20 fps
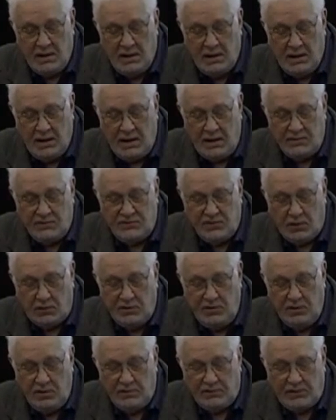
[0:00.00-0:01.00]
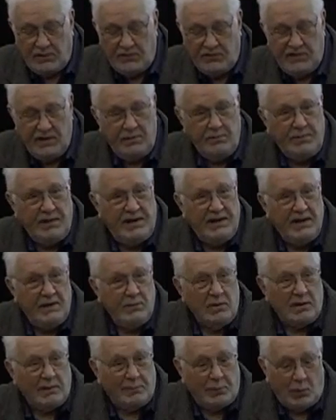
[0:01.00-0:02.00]
And so the universe didn't begin
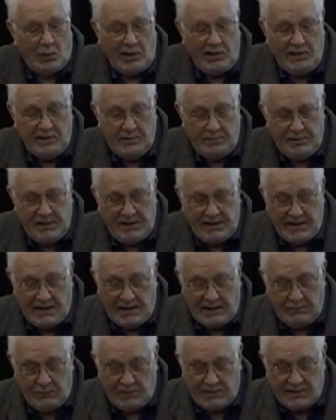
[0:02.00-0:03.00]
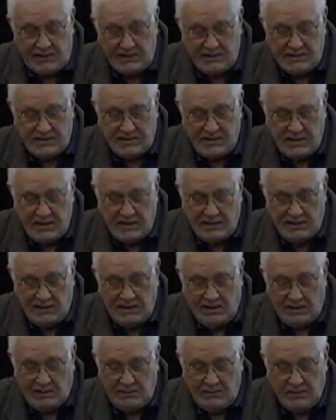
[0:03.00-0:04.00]
with a point, it began with this
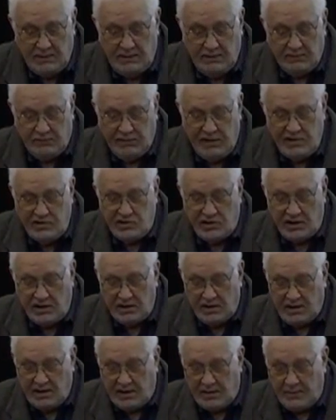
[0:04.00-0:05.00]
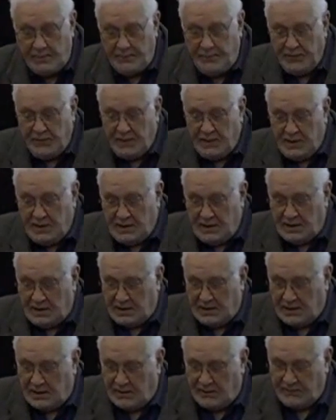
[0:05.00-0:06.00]
little region in there
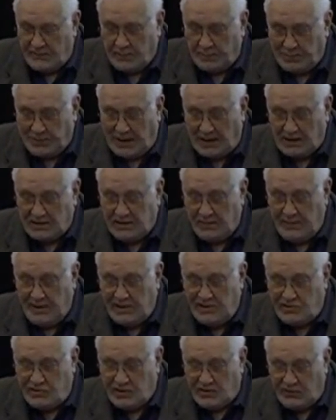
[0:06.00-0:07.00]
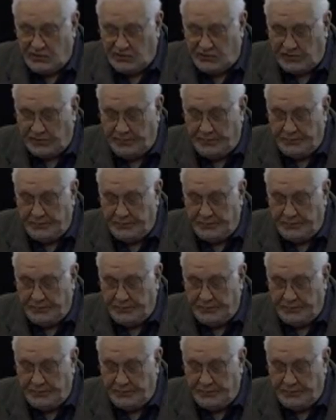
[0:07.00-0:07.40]
of Planck dimensions.